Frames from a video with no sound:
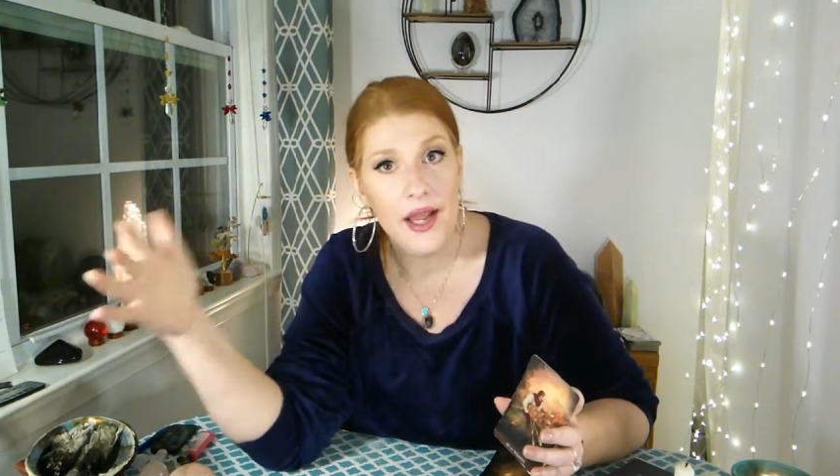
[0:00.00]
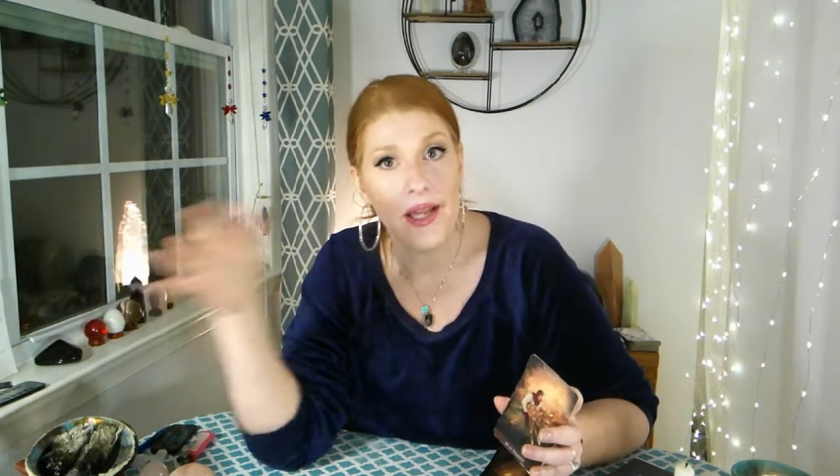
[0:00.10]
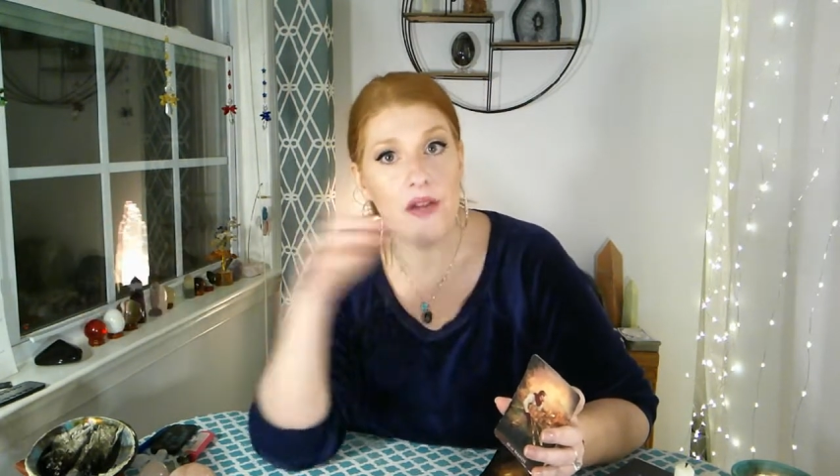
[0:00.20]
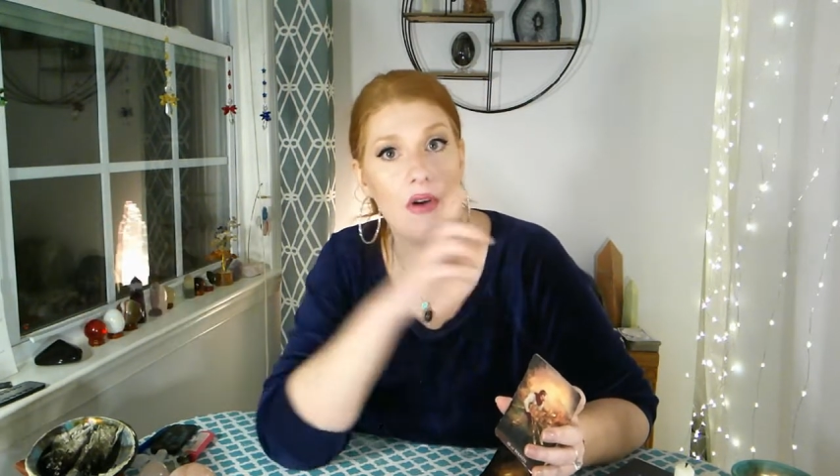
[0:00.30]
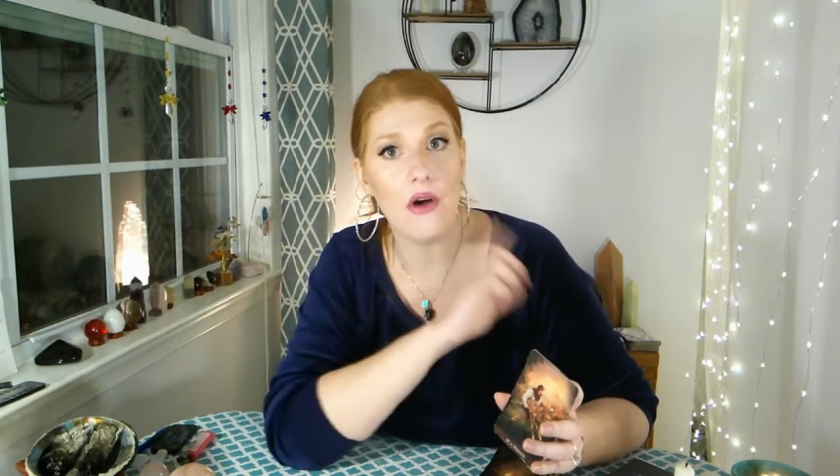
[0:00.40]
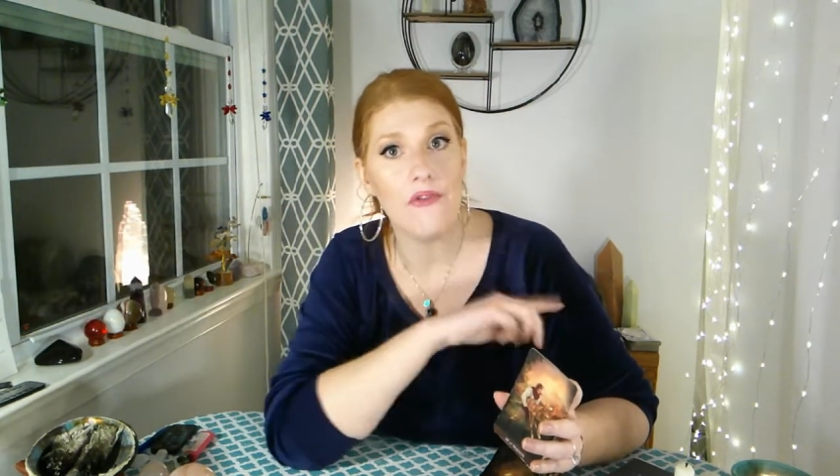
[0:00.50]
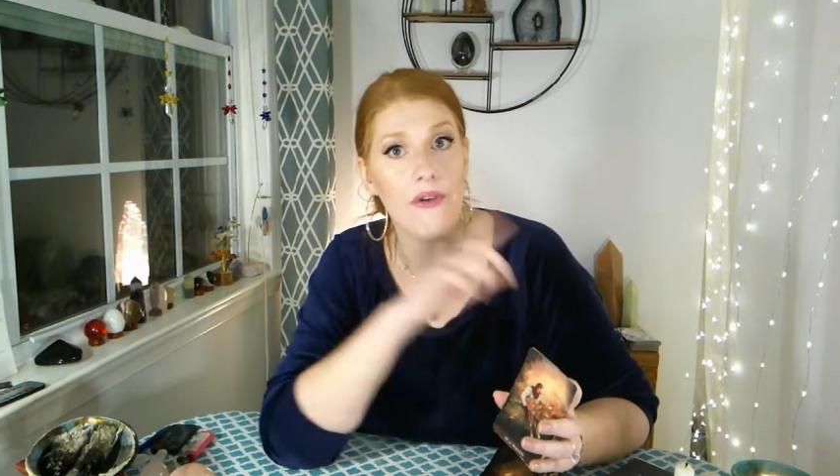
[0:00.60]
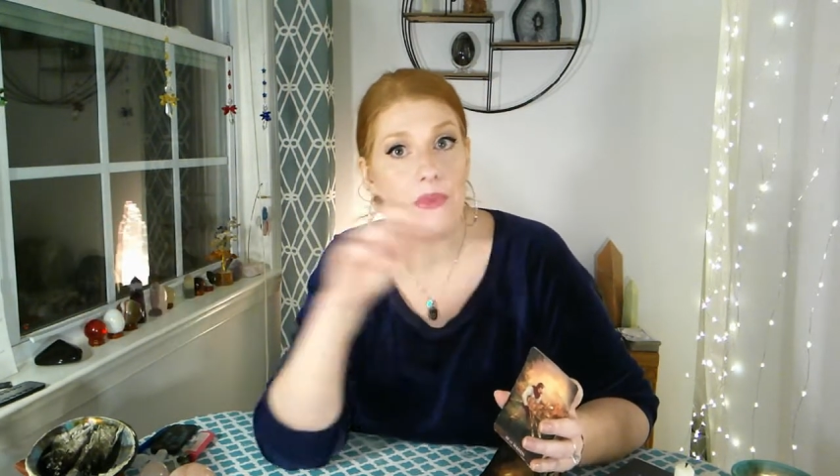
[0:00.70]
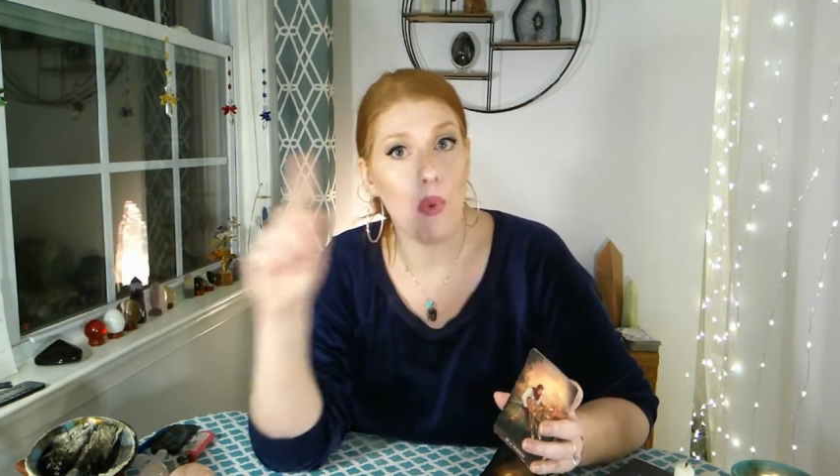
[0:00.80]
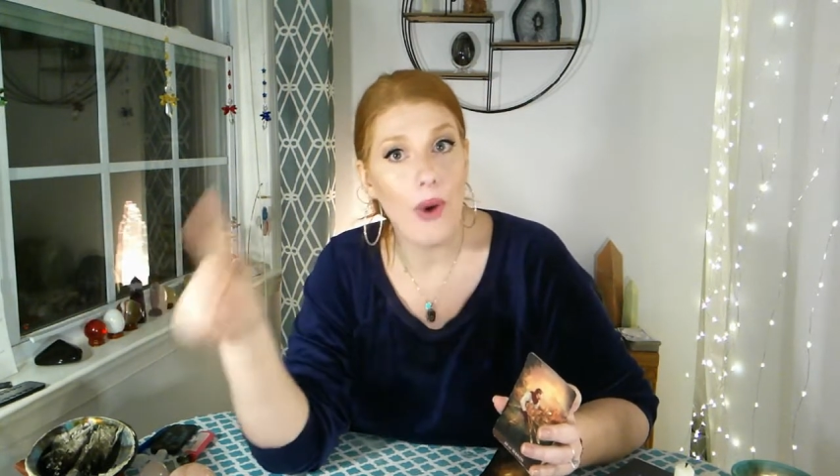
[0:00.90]
You've gone
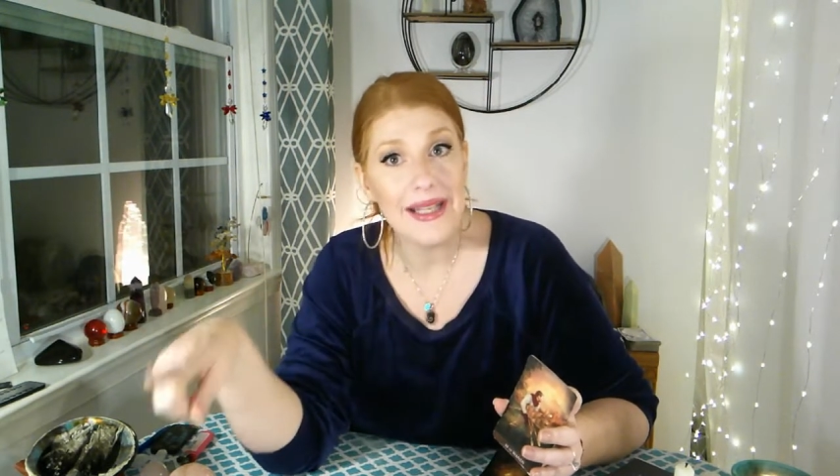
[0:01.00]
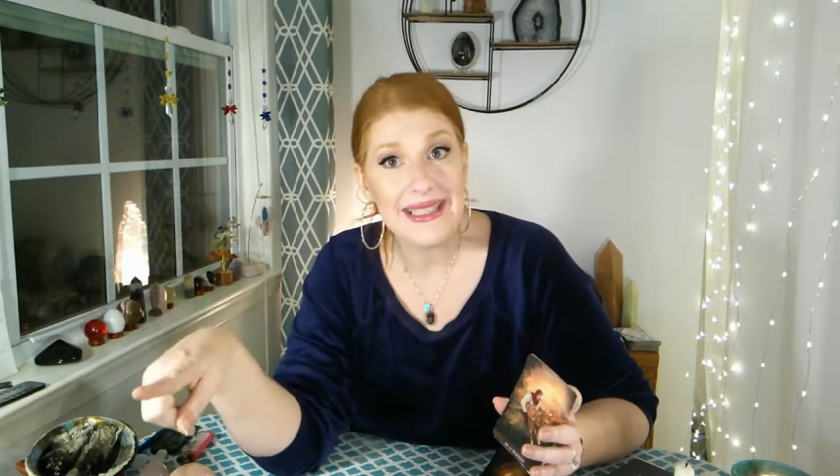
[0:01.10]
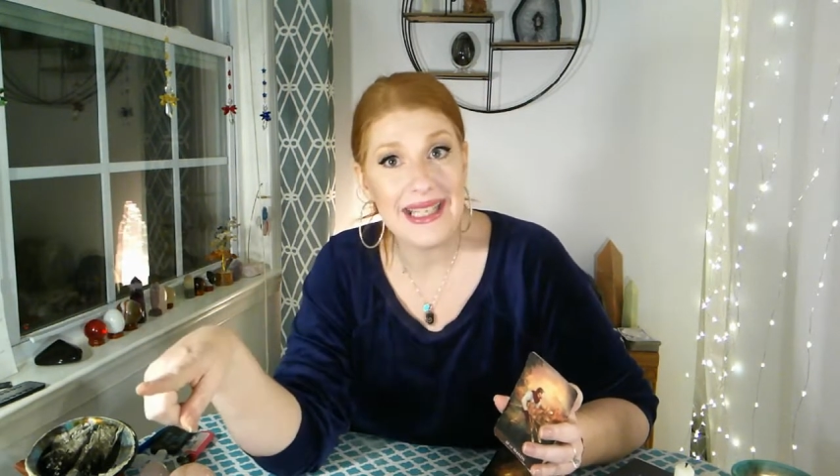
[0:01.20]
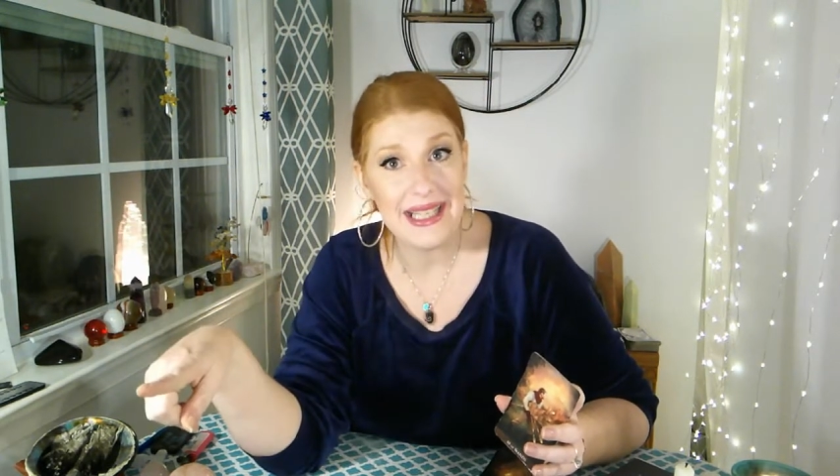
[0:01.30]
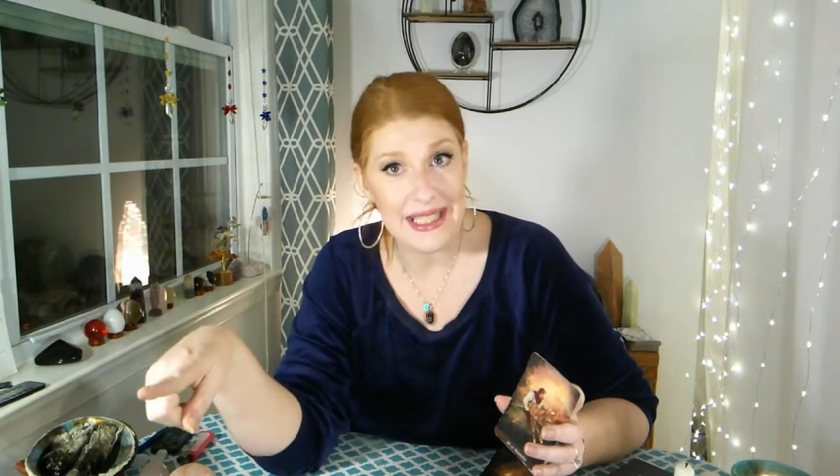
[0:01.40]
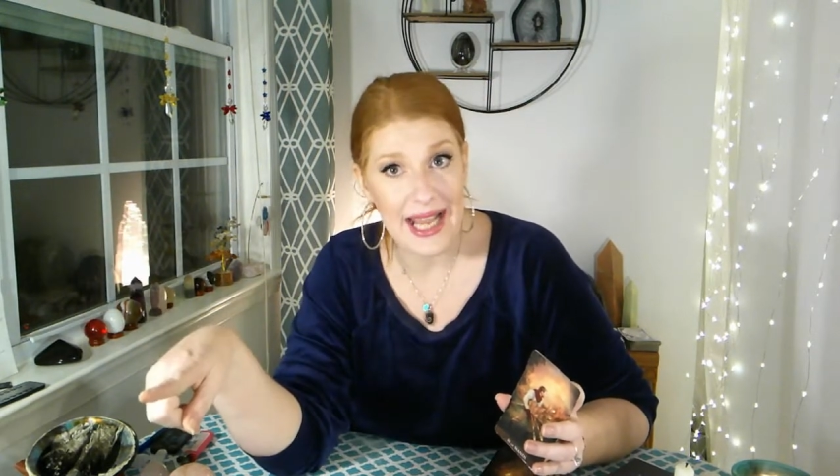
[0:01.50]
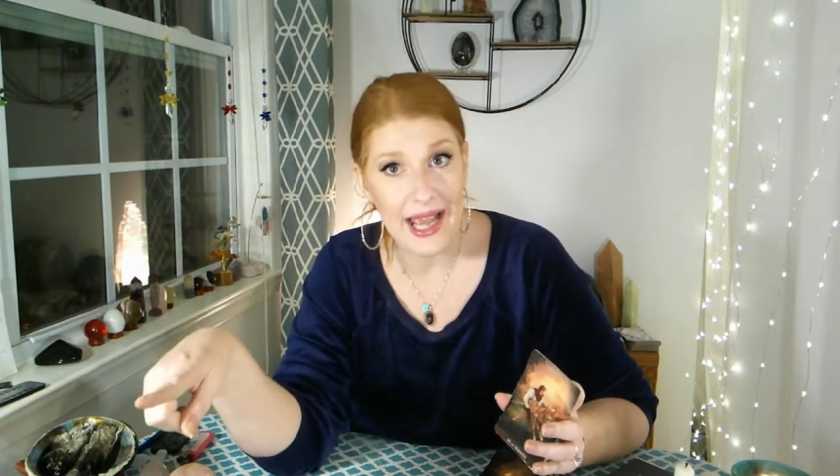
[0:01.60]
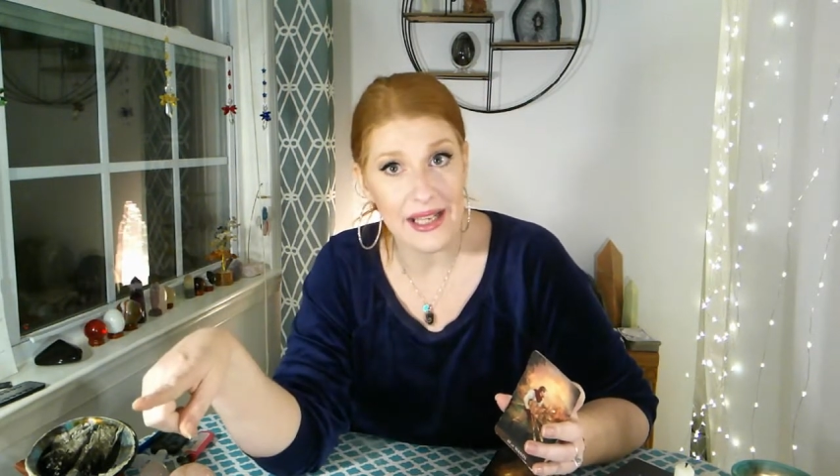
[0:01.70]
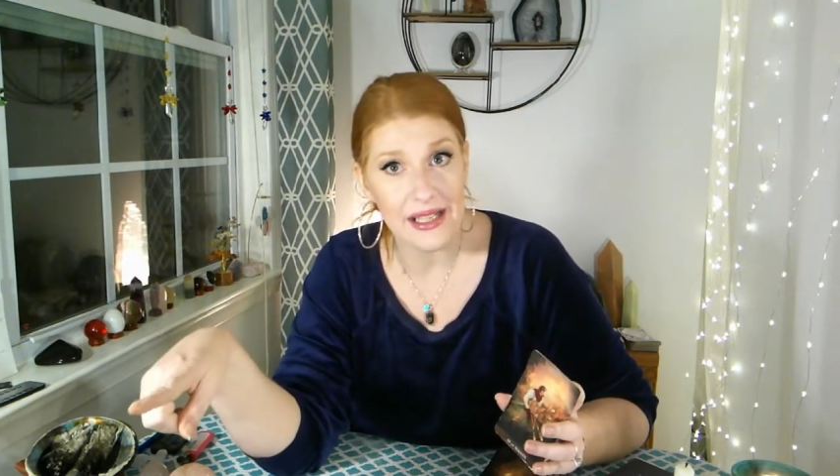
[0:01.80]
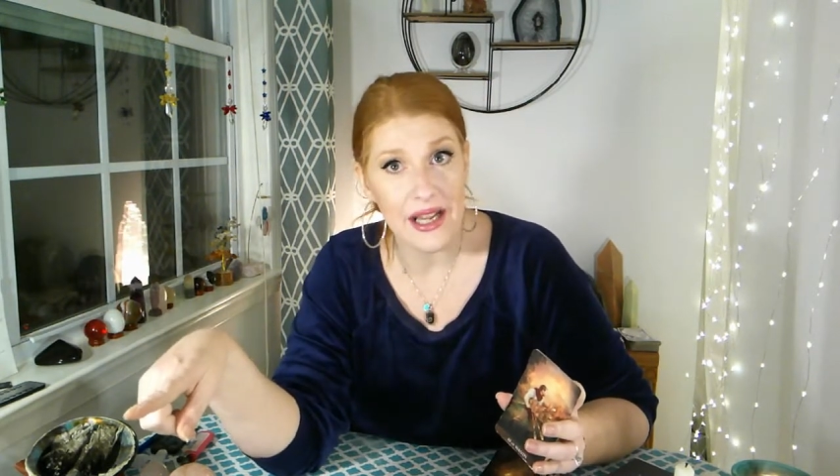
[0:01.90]
from the 1 to the
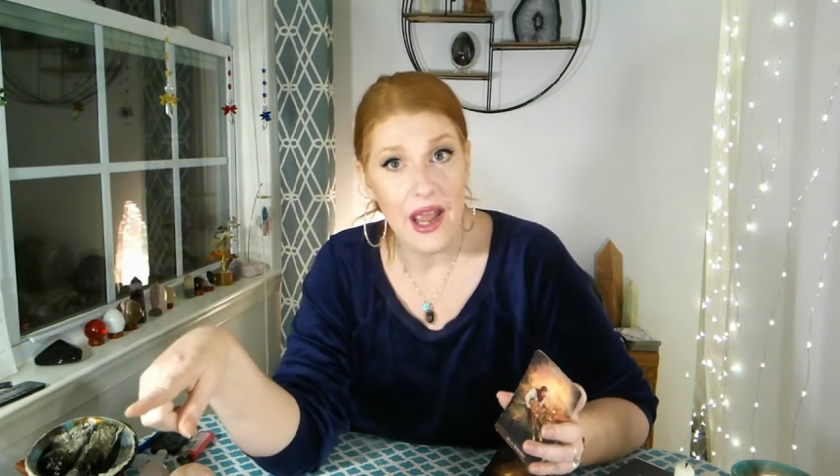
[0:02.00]
10.